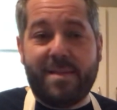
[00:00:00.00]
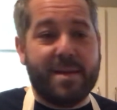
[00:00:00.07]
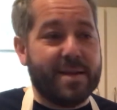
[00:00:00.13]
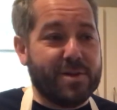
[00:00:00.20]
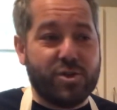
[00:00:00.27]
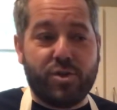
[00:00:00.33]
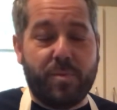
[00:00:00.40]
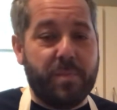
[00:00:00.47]
think
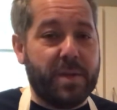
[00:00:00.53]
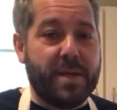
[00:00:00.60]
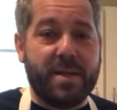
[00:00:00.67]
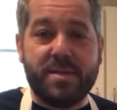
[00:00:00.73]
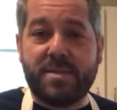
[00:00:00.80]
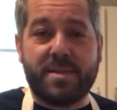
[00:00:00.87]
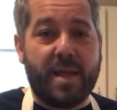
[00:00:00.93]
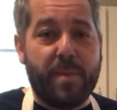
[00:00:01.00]
should be a
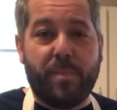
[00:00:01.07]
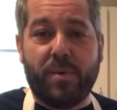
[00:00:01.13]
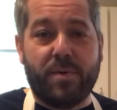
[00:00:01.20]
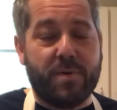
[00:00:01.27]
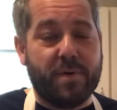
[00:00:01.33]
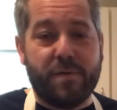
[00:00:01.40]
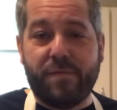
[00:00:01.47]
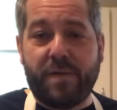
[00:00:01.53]

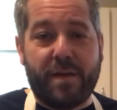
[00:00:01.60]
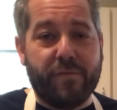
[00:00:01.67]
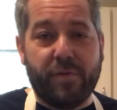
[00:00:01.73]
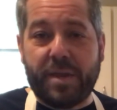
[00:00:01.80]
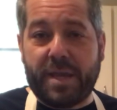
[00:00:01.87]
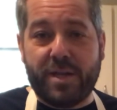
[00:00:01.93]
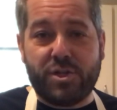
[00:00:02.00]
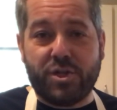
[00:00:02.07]
staple of every
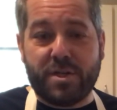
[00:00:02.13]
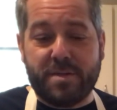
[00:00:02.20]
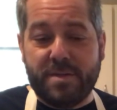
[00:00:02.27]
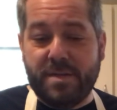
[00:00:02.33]
kitchen.